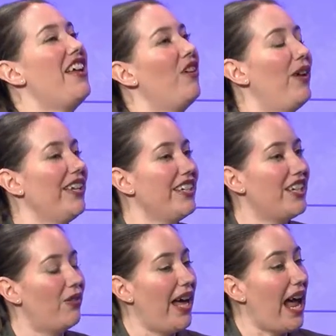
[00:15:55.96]
Well, you
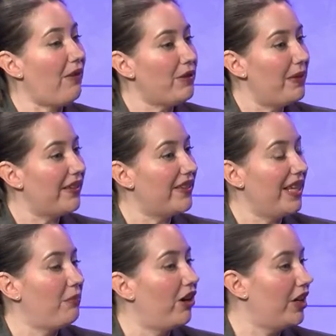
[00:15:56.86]
know what? I would make the
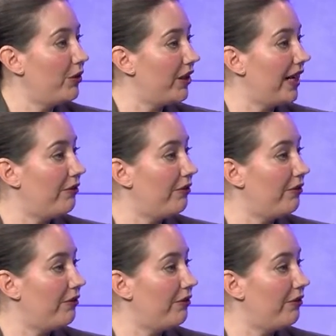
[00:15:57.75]
same argument that I